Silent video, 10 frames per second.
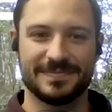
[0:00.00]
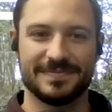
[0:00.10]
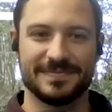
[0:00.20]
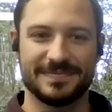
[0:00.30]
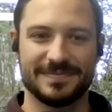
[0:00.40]

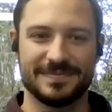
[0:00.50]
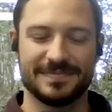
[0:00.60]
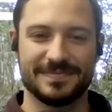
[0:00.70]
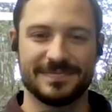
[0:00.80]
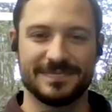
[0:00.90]

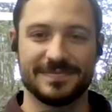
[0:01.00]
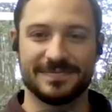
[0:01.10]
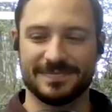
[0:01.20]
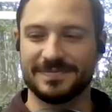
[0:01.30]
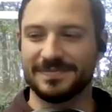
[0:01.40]

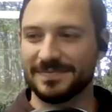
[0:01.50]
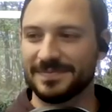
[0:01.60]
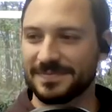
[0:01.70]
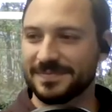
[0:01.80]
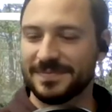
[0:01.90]

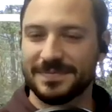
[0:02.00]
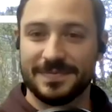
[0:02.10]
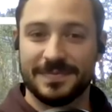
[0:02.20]
(silent)